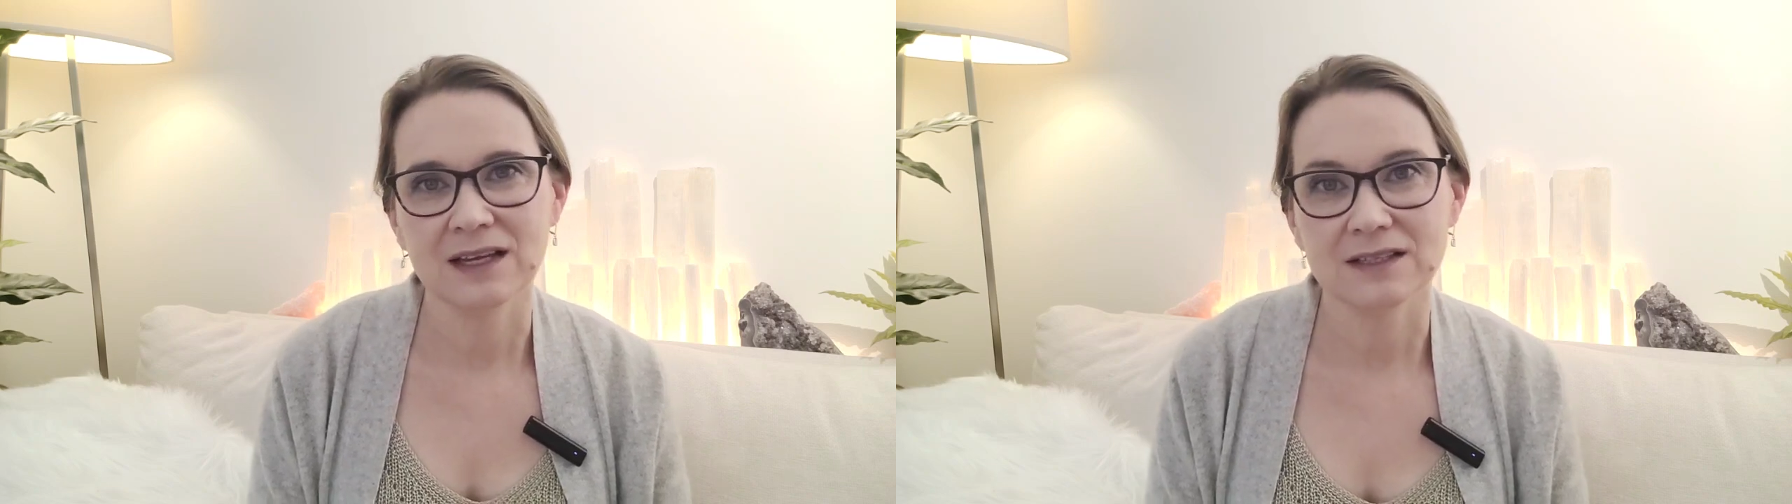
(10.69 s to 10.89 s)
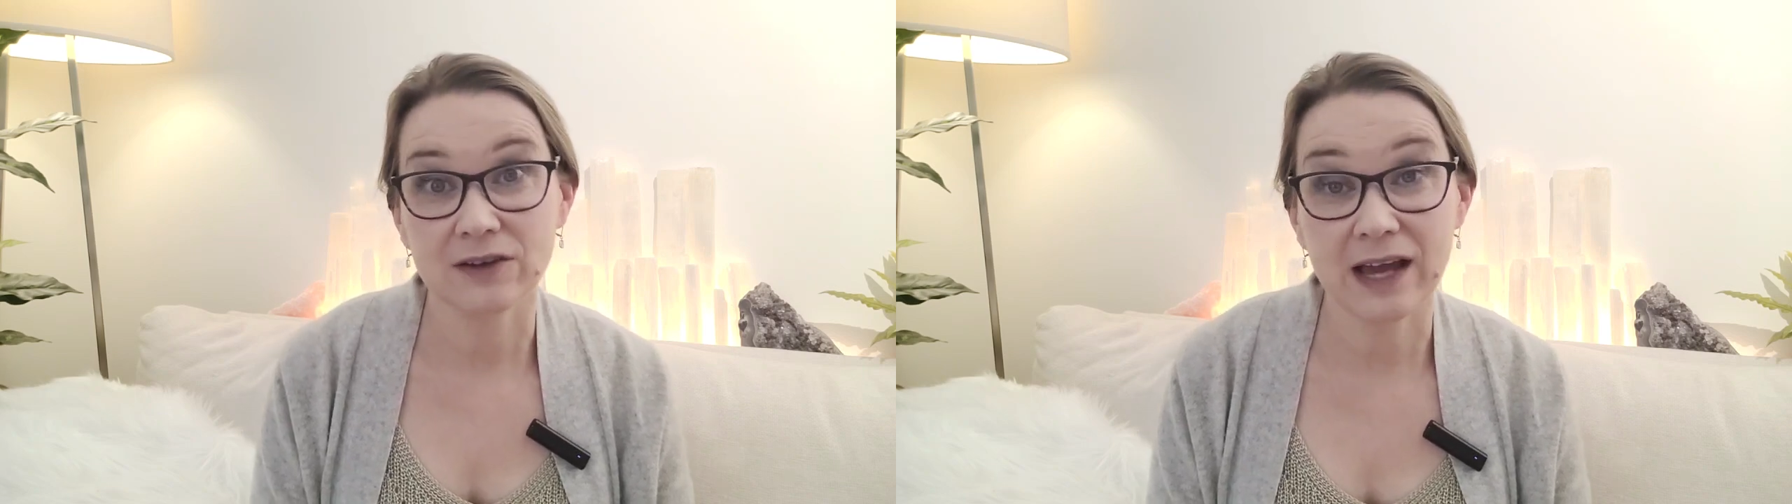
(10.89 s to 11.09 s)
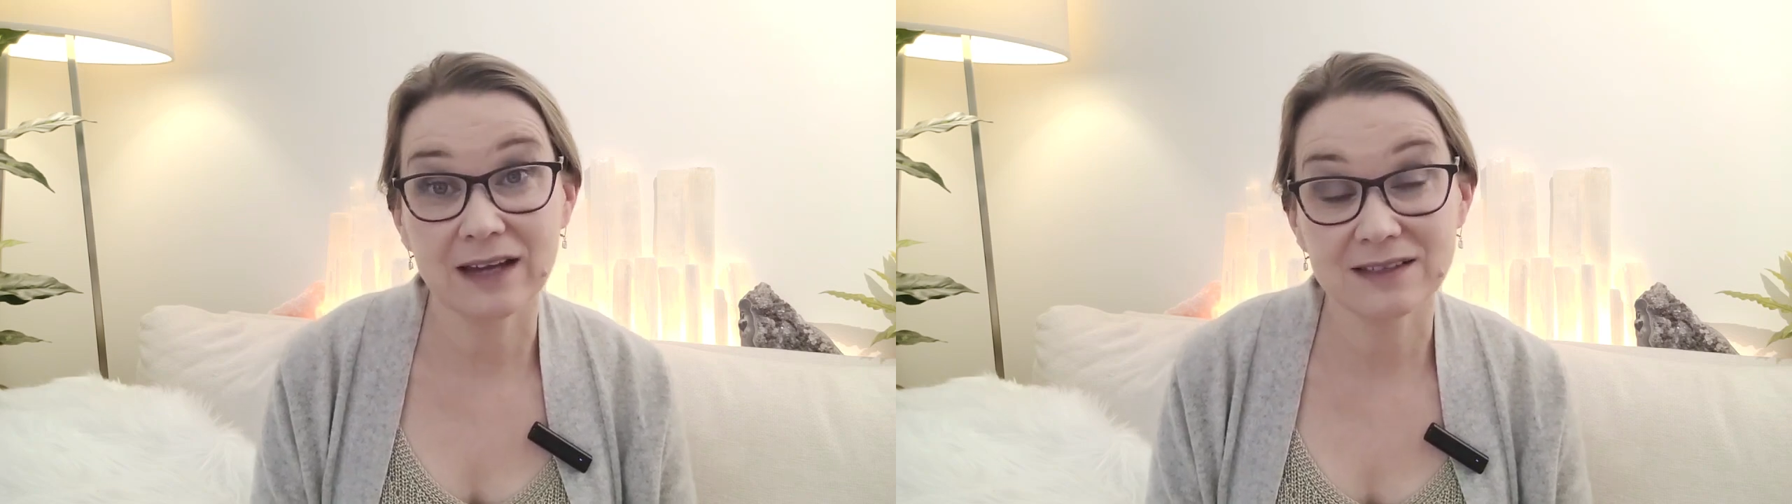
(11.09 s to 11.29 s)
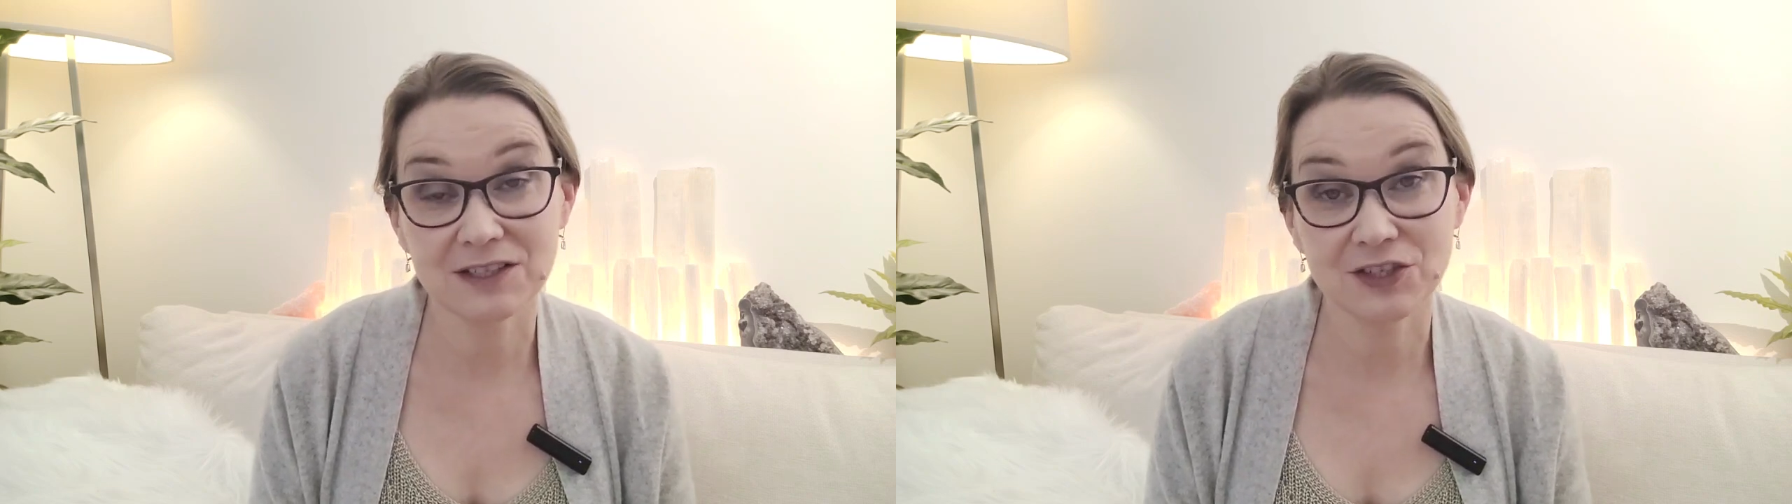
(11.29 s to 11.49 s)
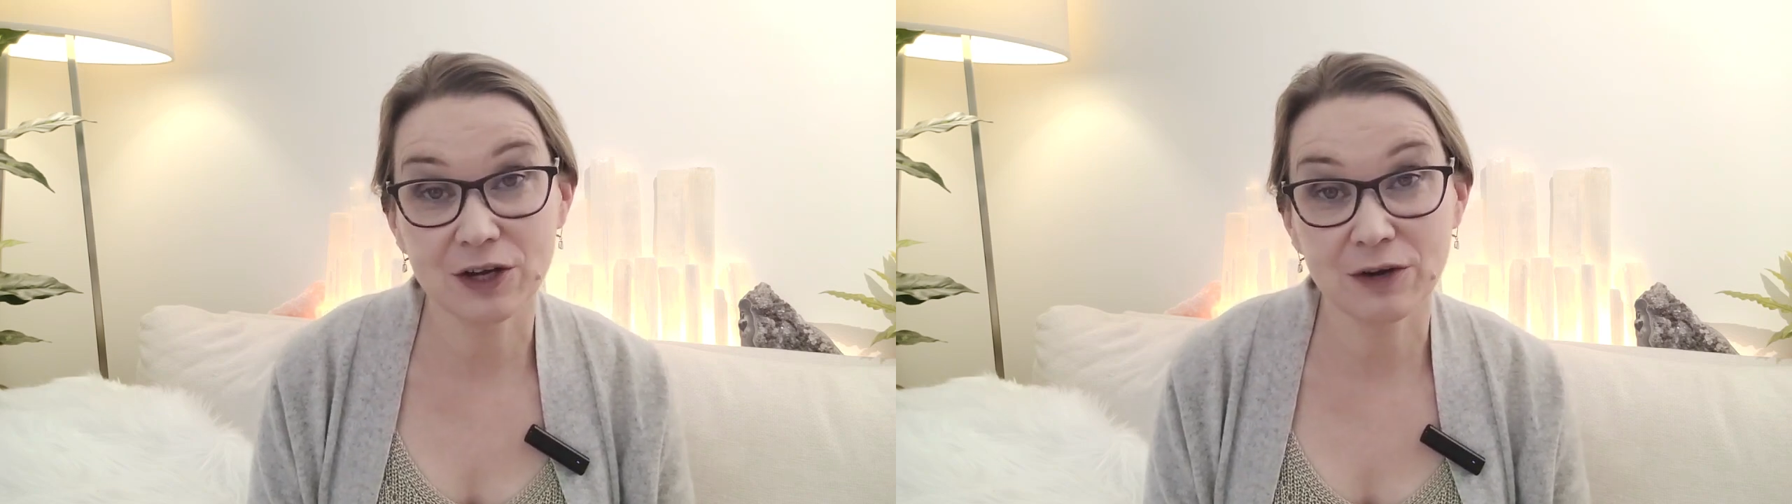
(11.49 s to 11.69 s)
So how does
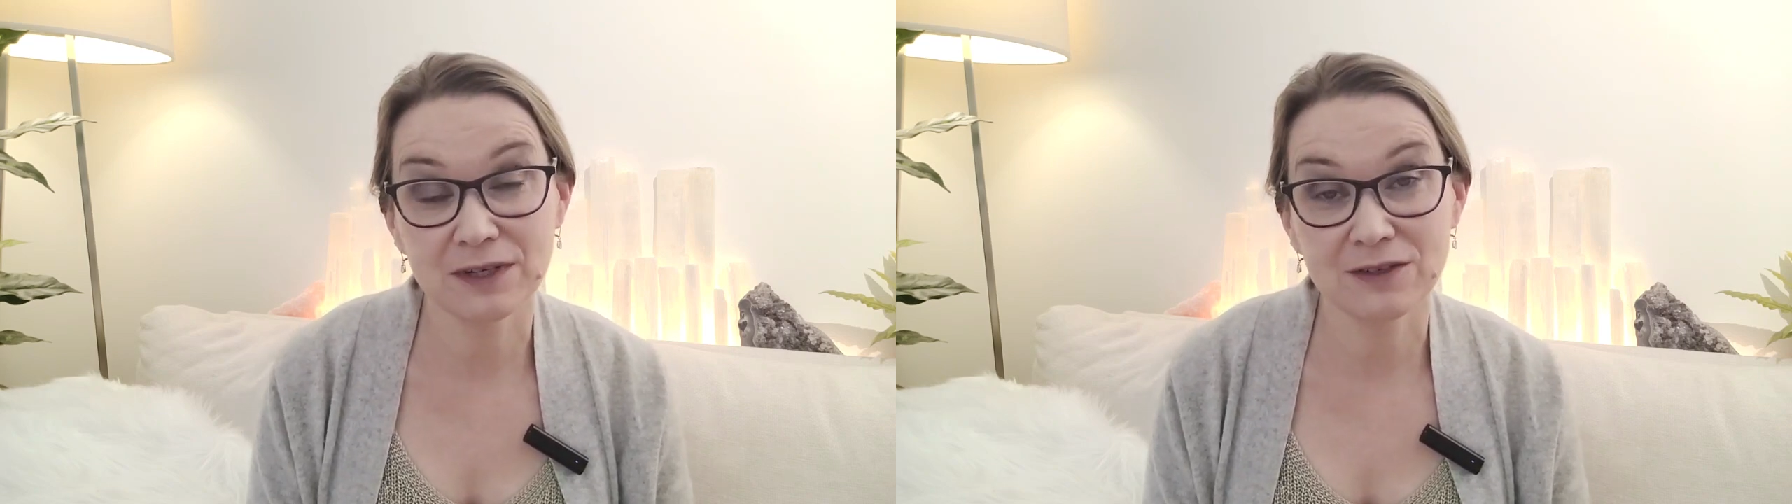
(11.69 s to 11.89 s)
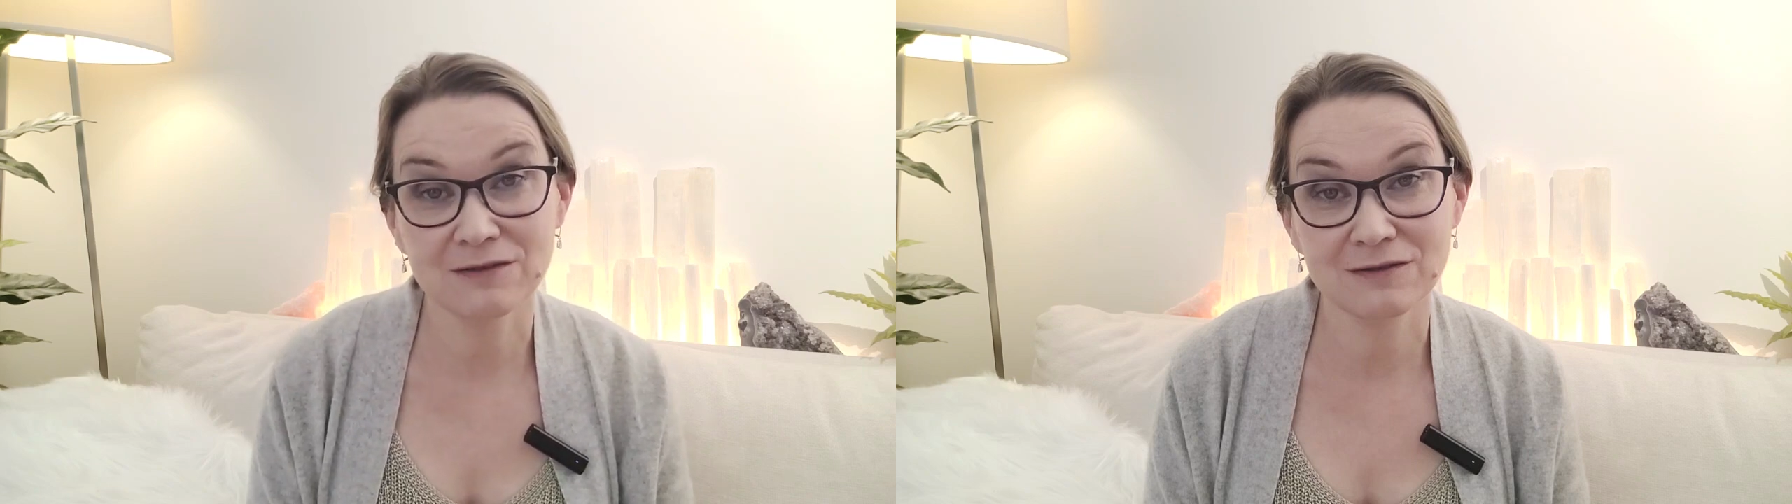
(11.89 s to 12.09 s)
this show up in